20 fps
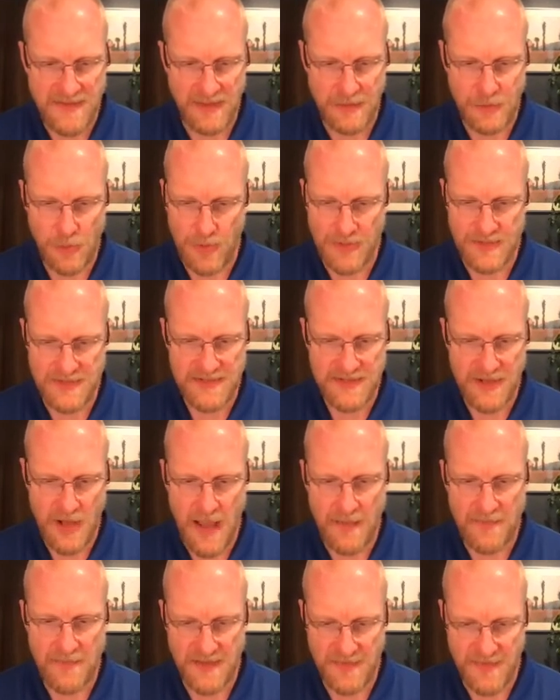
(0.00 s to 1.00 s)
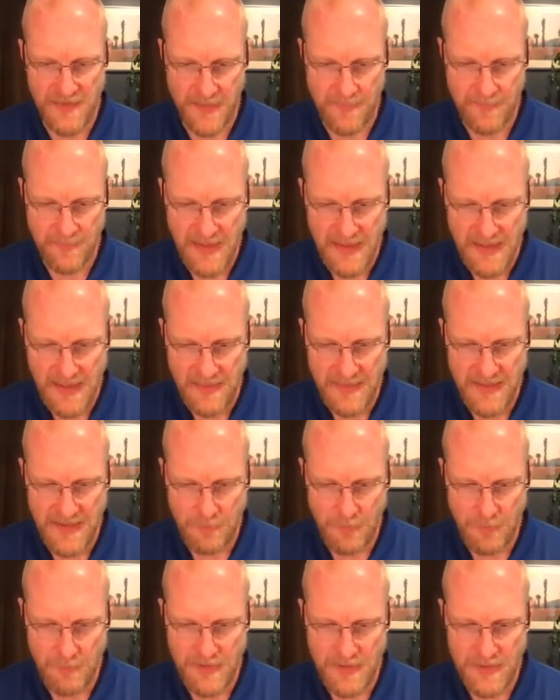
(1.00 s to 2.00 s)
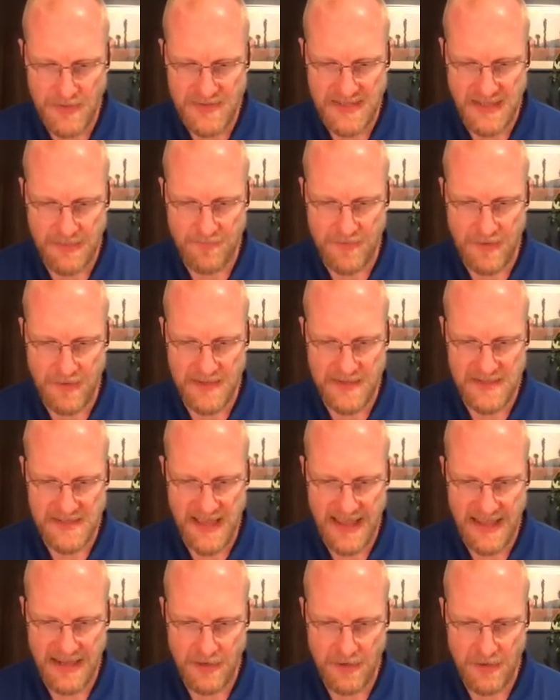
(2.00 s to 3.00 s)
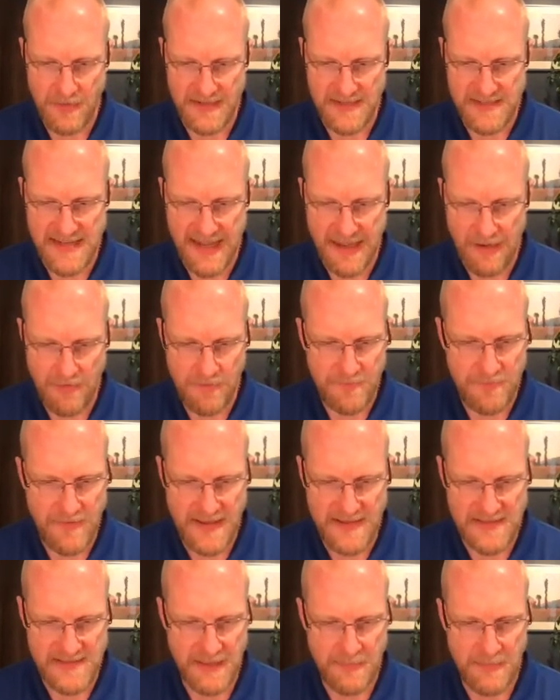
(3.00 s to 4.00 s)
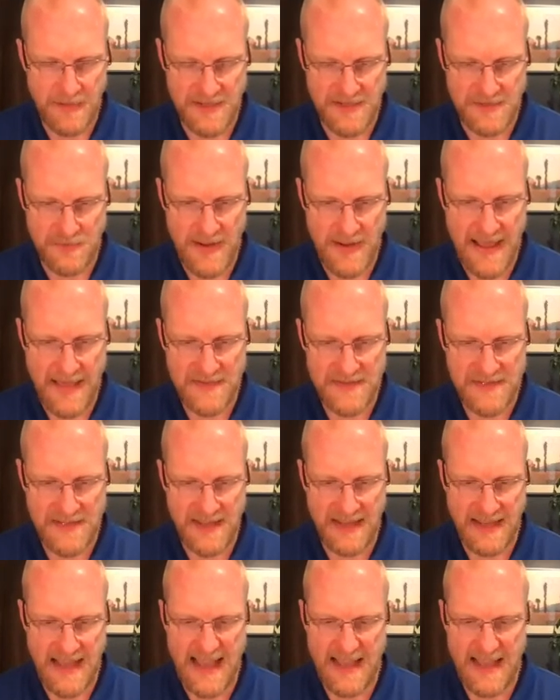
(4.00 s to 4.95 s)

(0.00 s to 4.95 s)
The Lord scoffs at them, then rebukes them from his anger and terrifies them in his wrath, saying,